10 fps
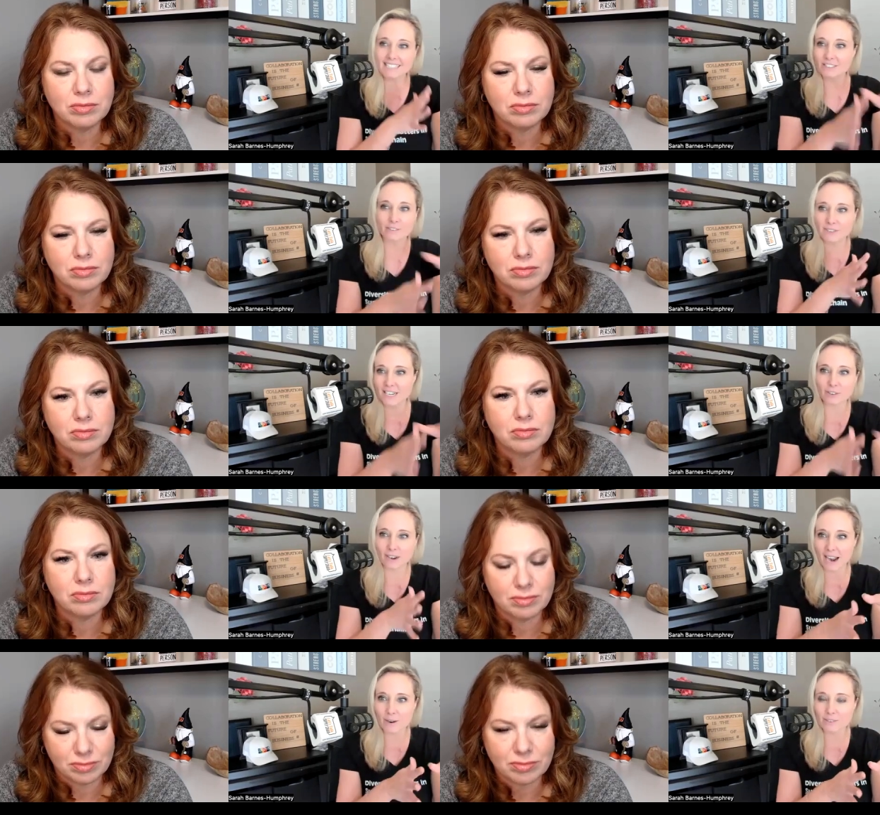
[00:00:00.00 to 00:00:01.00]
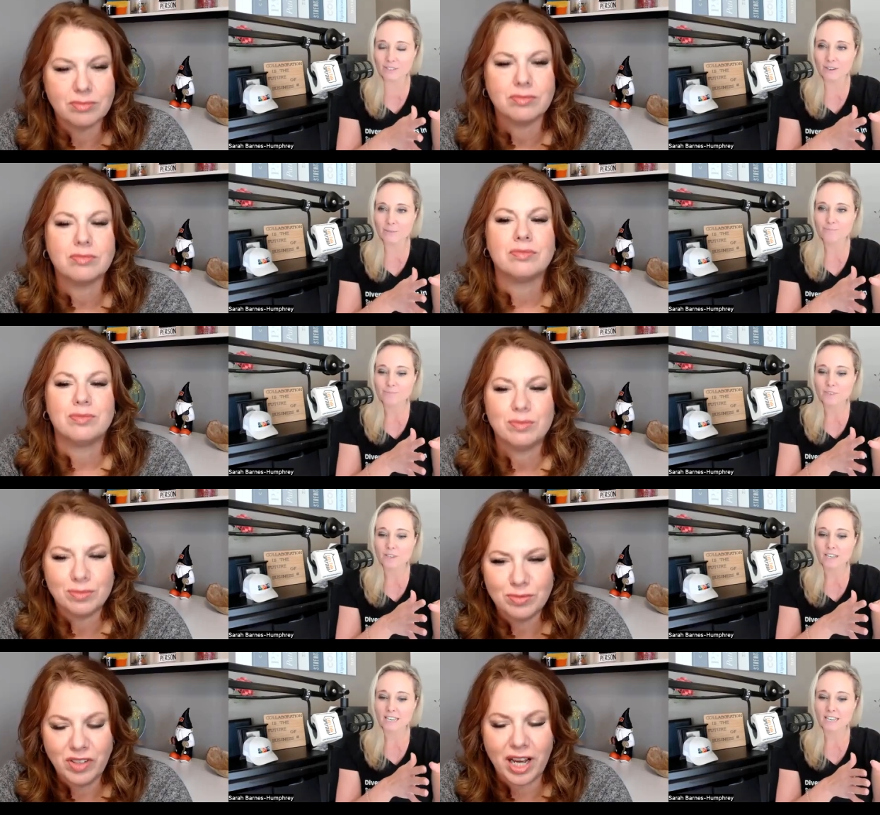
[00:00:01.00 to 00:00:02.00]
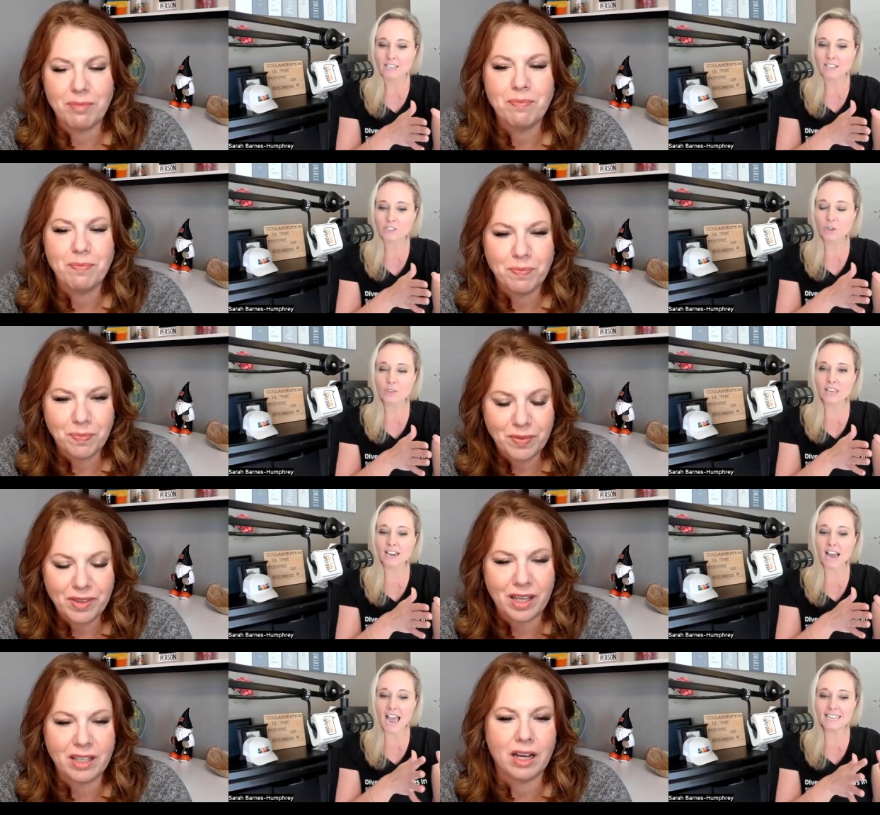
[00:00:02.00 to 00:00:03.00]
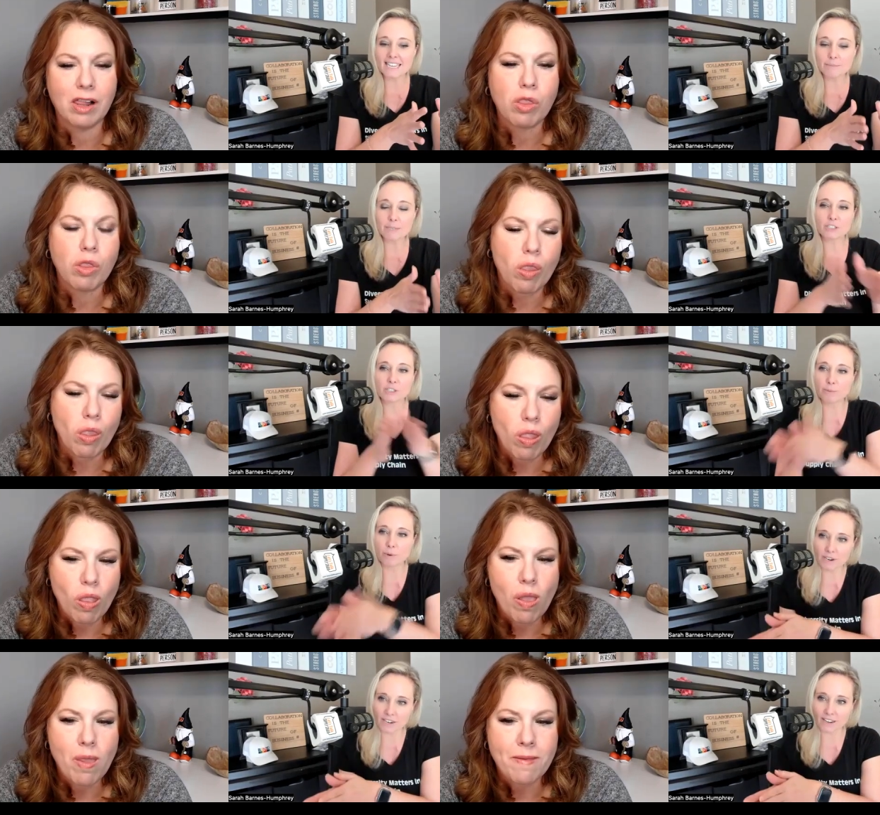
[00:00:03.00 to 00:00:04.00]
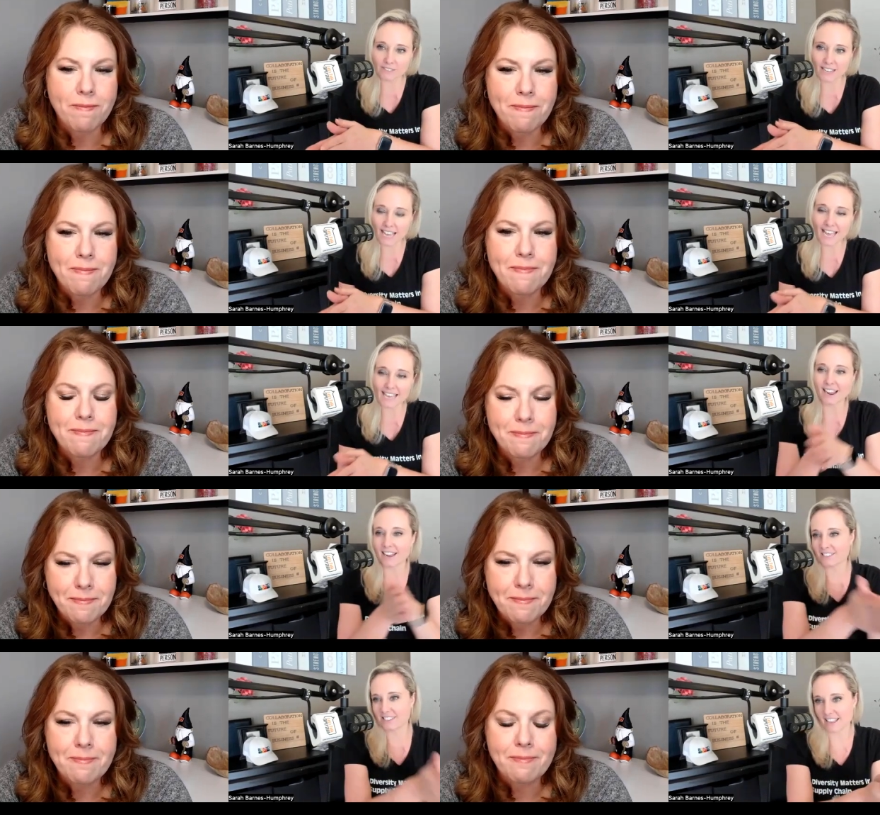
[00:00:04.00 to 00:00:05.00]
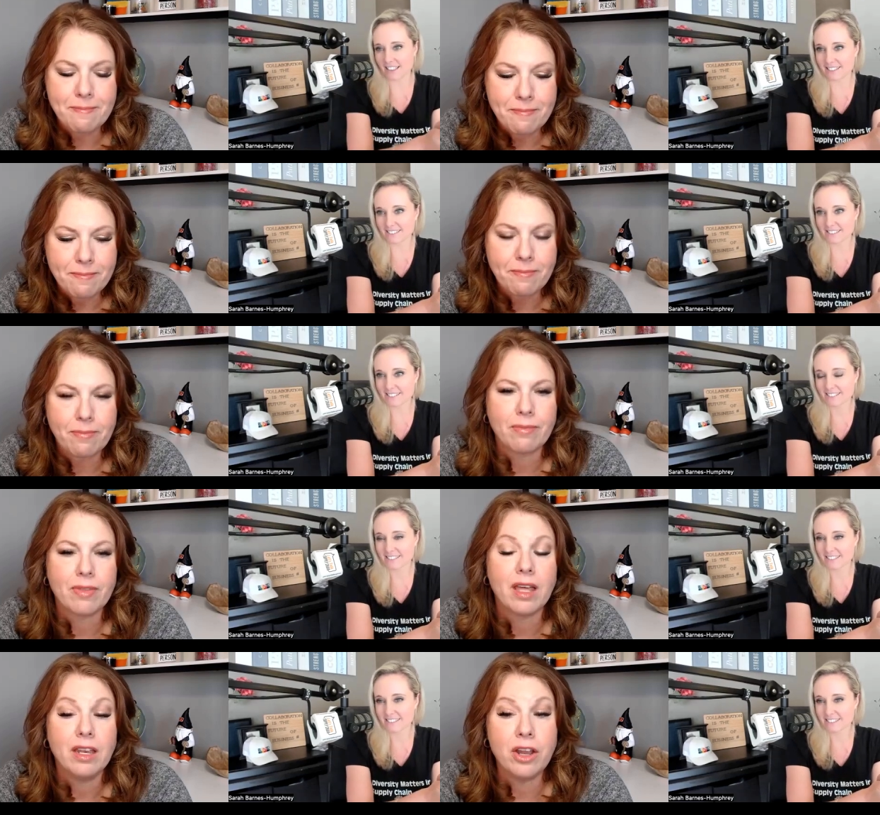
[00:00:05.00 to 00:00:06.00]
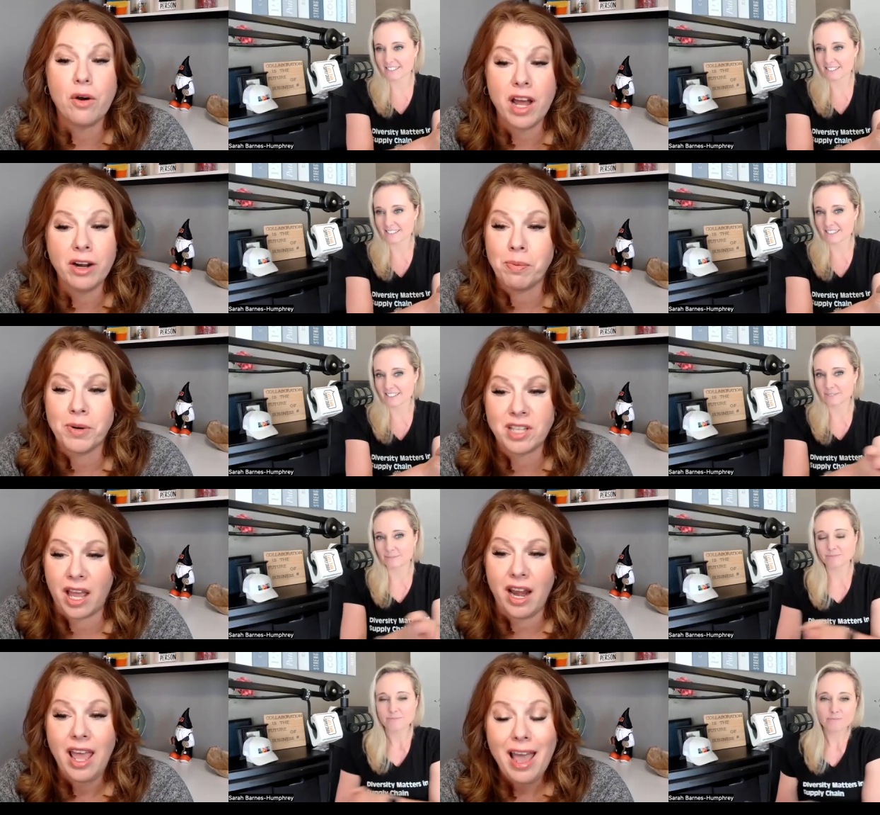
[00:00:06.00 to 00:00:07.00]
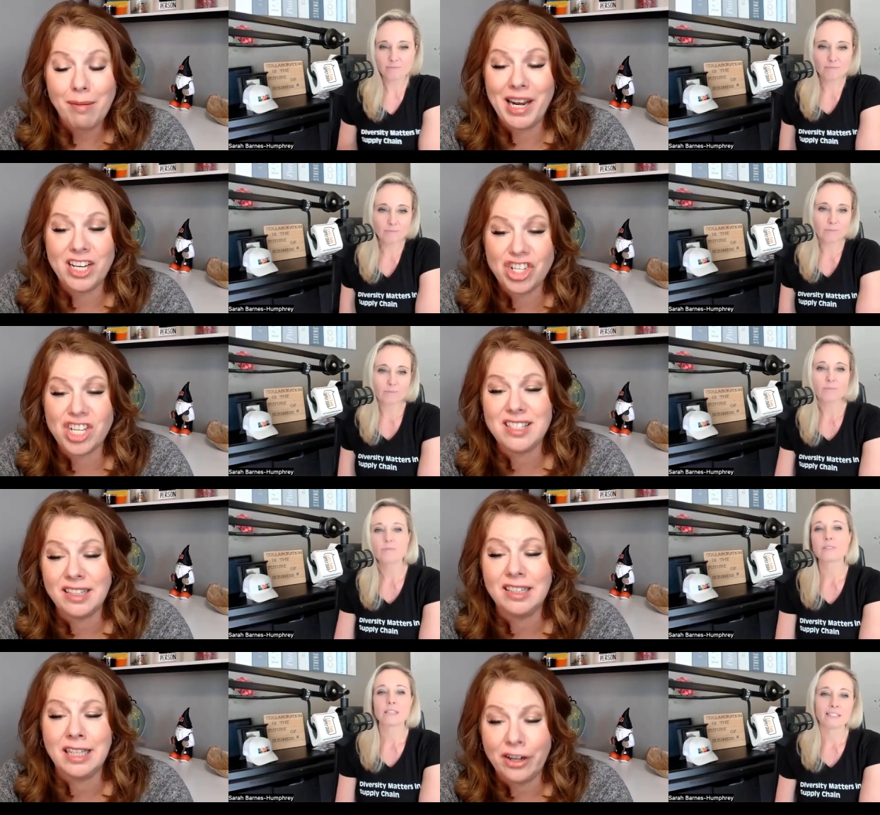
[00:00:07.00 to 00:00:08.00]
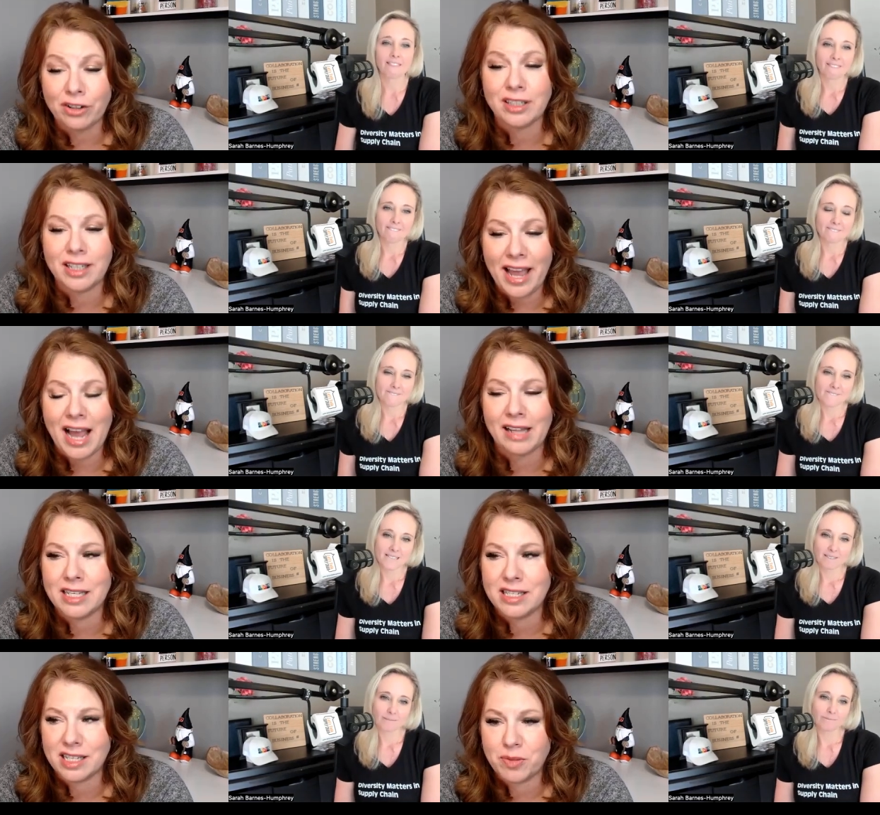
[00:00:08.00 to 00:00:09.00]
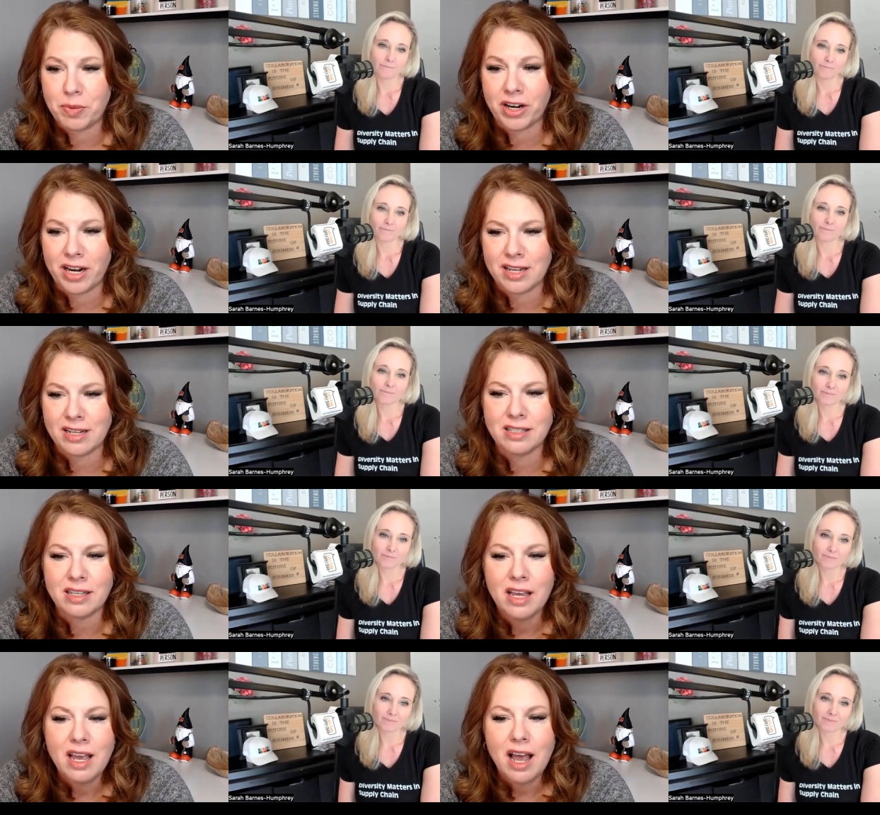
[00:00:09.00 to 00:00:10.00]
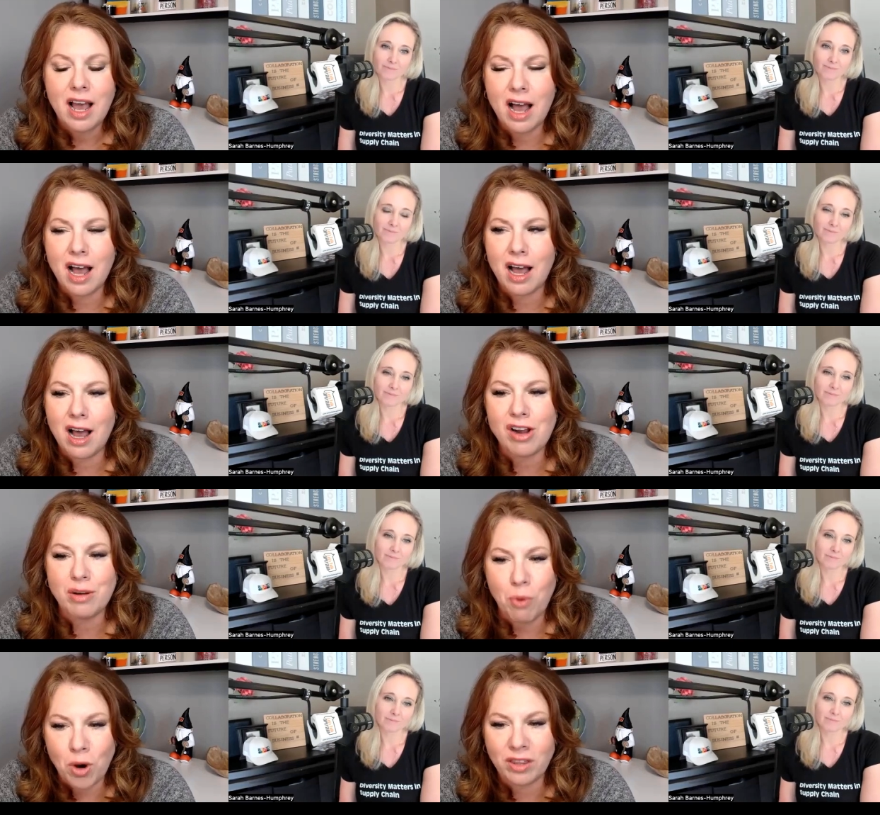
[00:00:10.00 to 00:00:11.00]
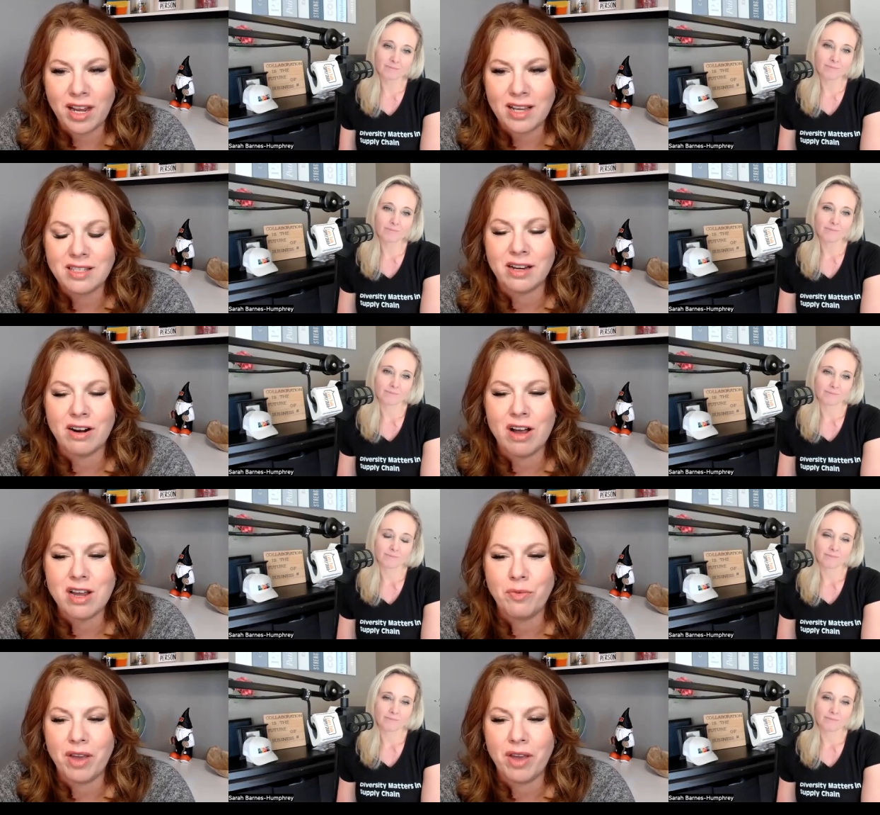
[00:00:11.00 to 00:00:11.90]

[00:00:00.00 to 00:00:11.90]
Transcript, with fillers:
Speaker 1: need to figure out? Yeah so that I can be supportive and not jealous.
Speaker 2: No, 100%. I mean, I just literally had this experience uh, on a board that I sit on. We